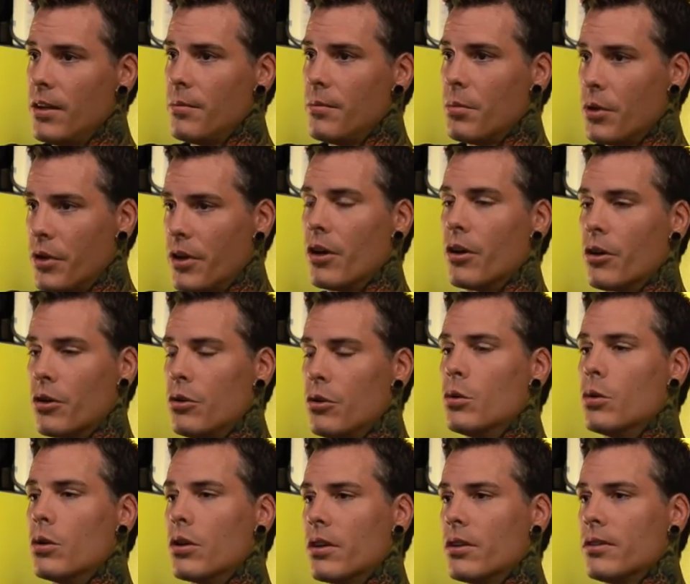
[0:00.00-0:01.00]
pretty
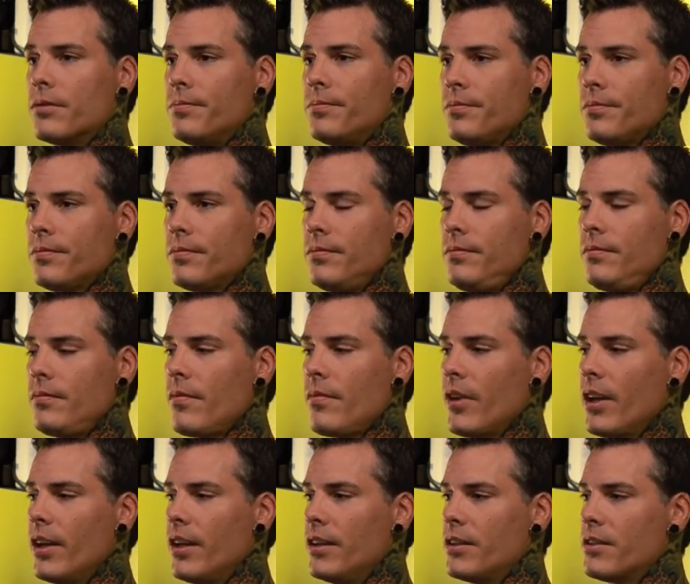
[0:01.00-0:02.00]
hardcore,
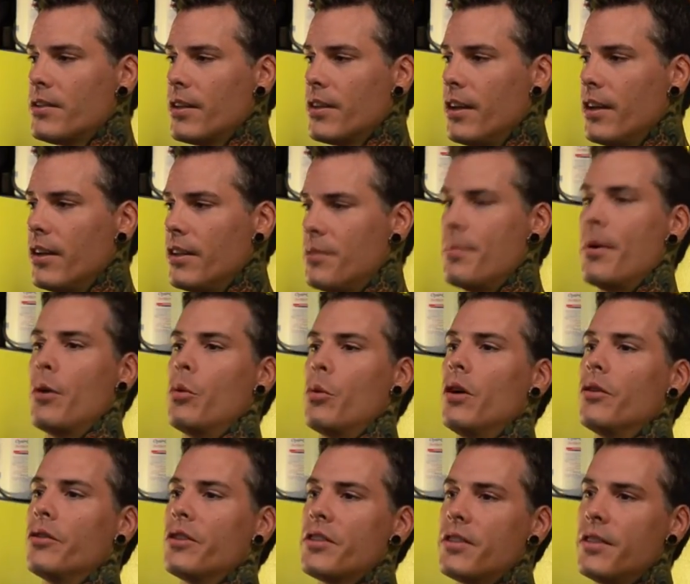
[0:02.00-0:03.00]
and it's been
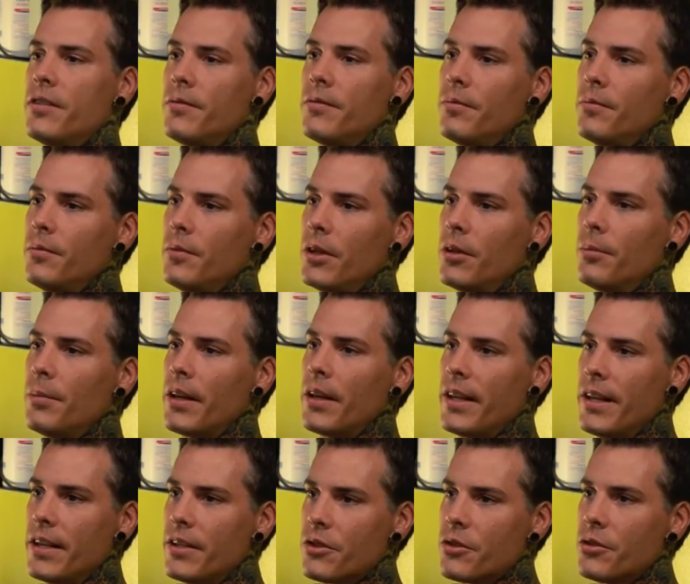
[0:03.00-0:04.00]
well received, by the
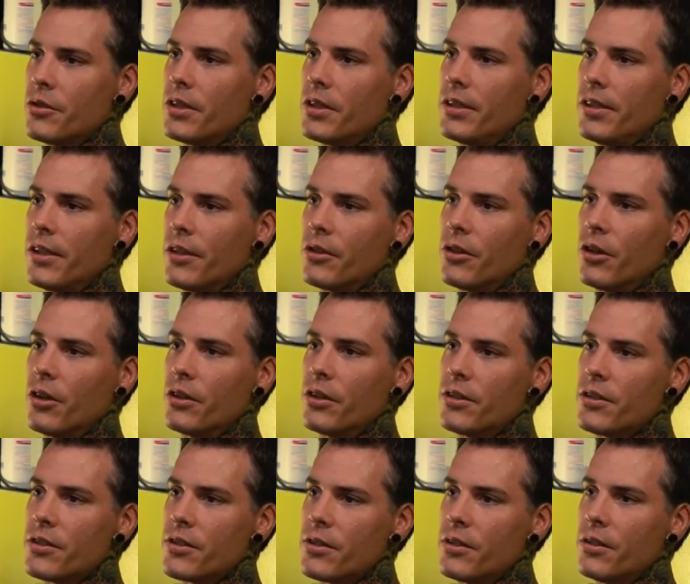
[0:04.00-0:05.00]
industry and the other
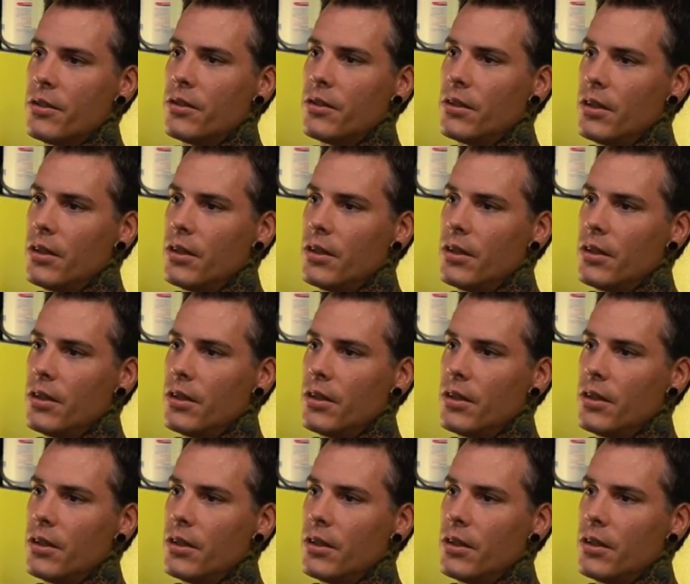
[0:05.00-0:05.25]
artists. So